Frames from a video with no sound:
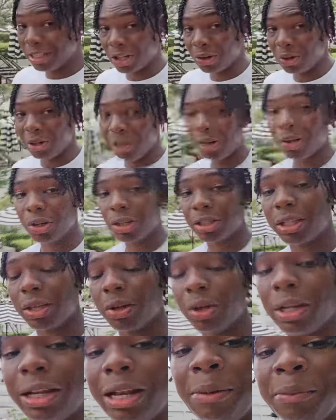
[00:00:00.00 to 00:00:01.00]
is how it looks.
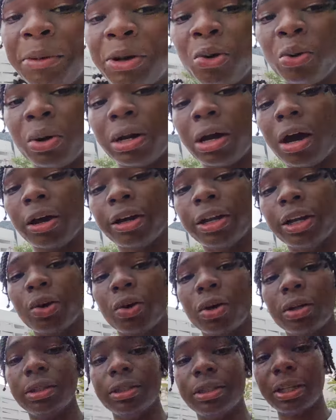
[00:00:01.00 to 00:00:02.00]
Let me know what the audio
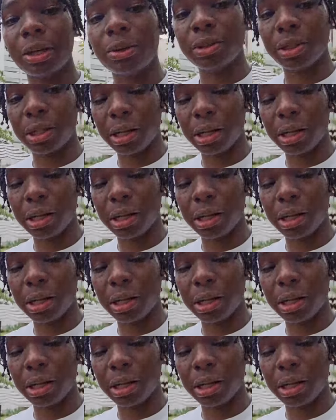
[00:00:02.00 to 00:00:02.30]
quality sounds